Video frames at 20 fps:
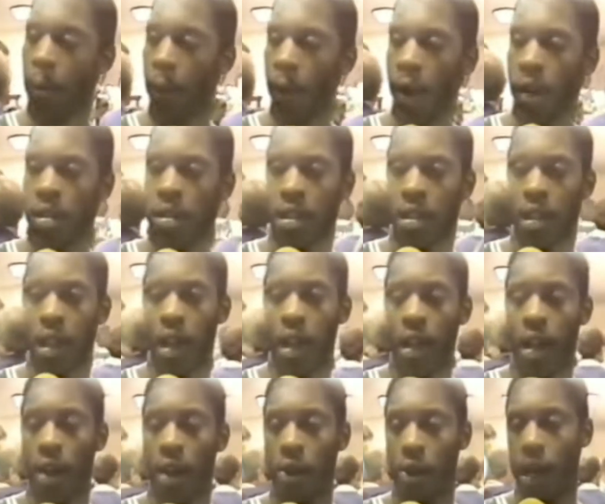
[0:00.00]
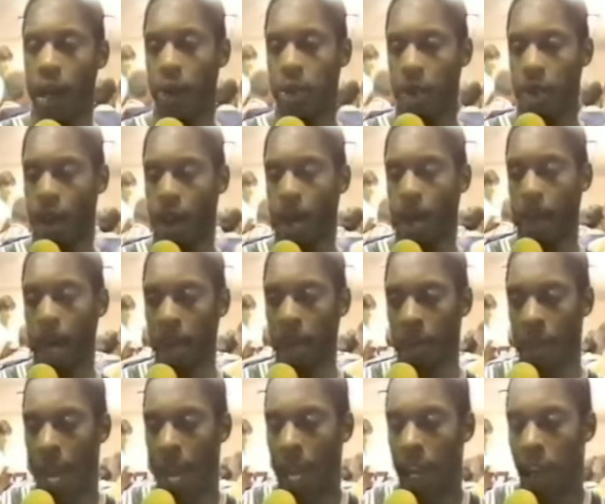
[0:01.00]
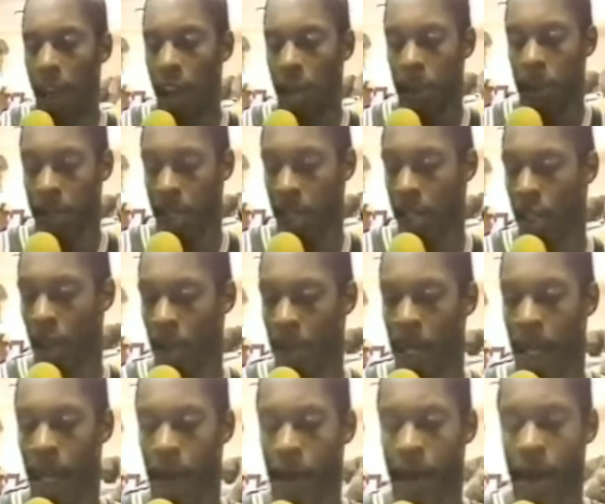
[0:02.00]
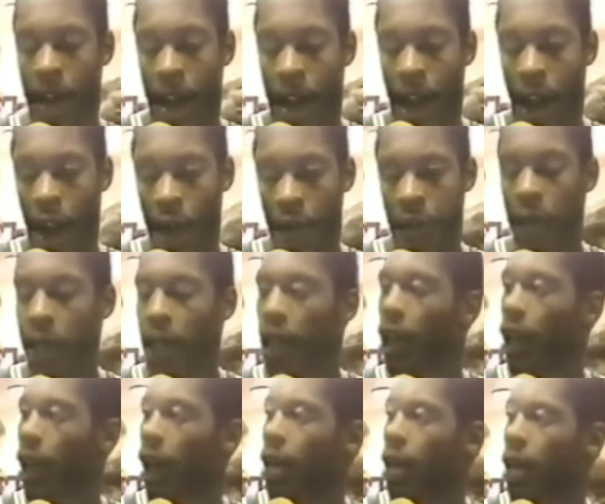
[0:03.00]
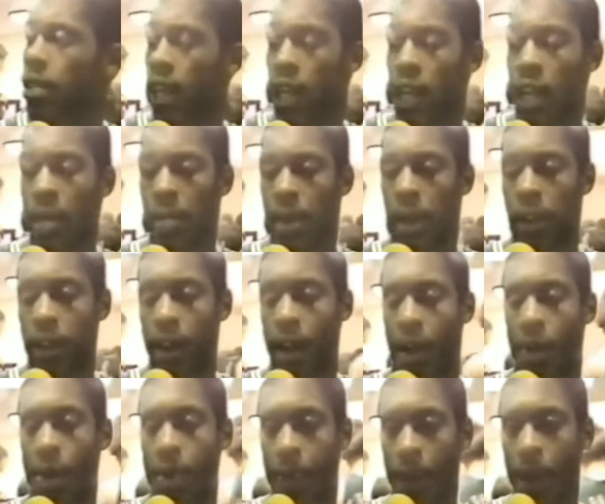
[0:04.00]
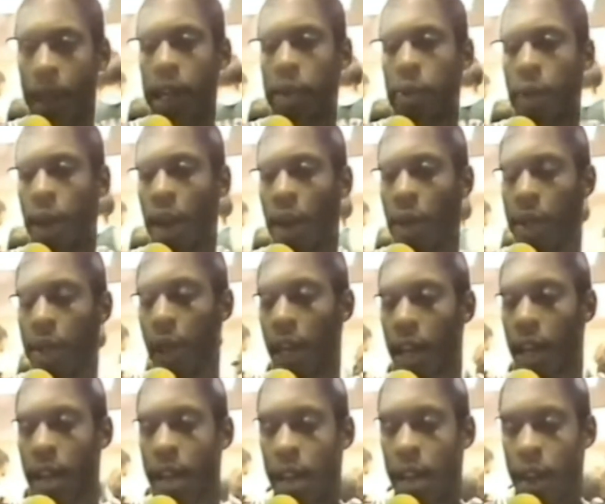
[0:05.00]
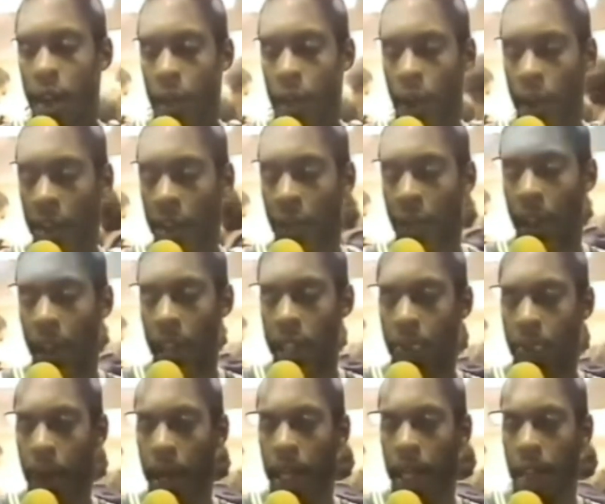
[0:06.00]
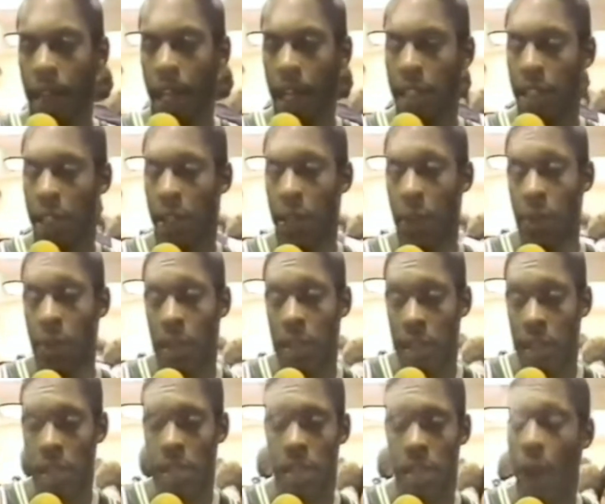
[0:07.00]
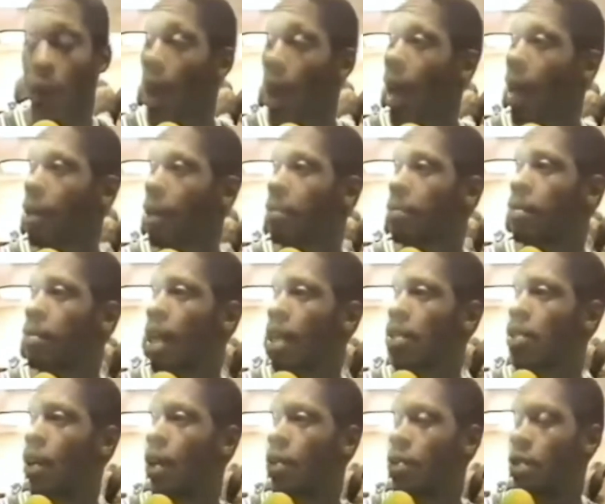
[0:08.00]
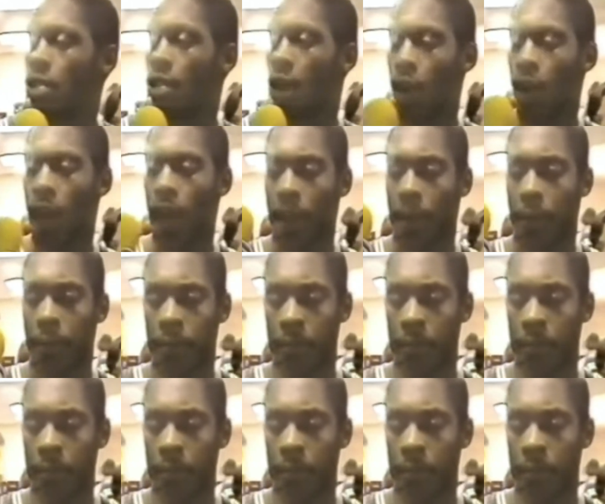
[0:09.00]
poise tonight. I knew they was going to come out fired up. Was this going to be, hopefully, their last game? And uh, we played well. We tried to run the fast break and execute and just go at them. That's all. Just go at them.